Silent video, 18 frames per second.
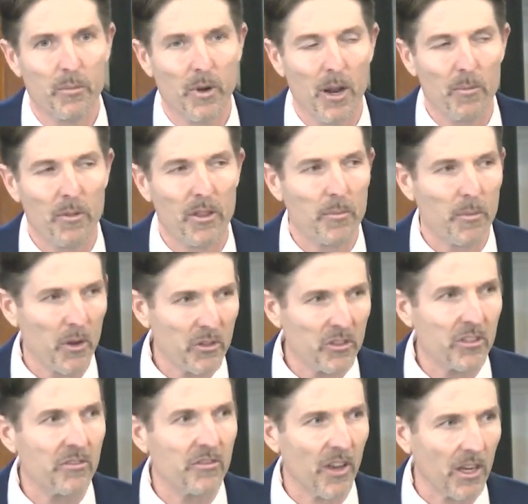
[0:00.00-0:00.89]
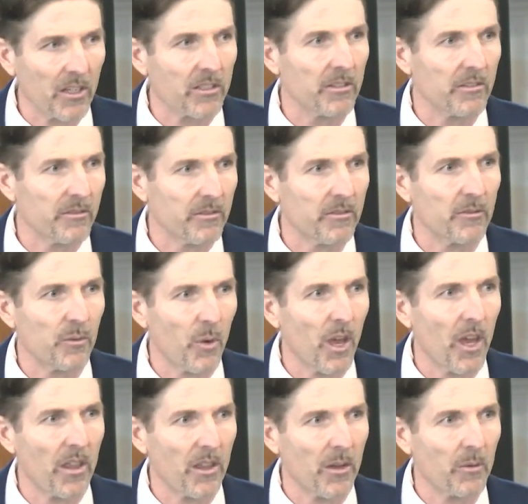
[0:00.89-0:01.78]
probably the most effective
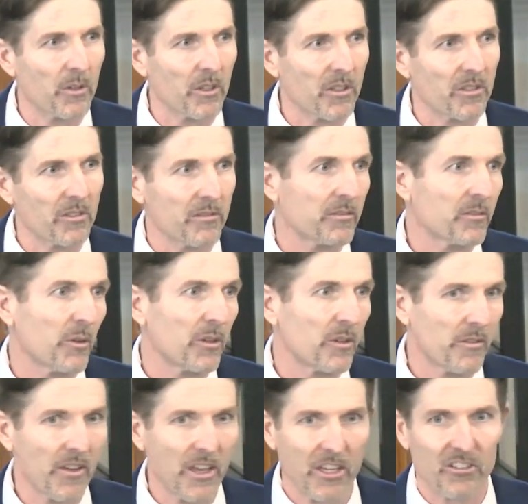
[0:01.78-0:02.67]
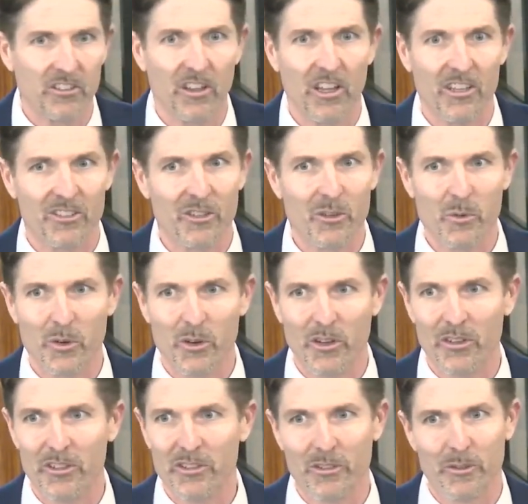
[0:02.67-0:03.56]
way that we're going to evangelize the
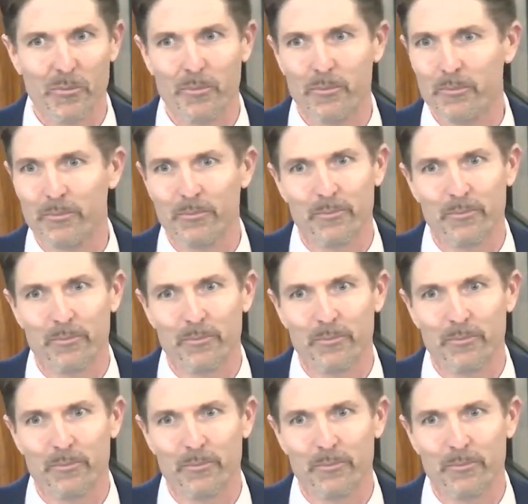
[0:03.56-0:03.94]
world is to